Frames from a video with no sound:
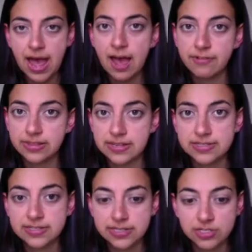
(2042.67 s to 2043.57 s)
having
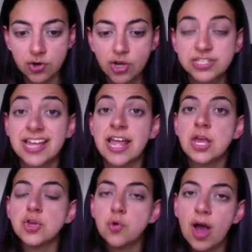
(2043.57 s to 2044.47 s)
this cost,
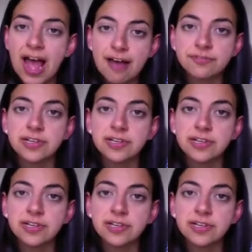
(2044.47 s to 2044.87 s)
you have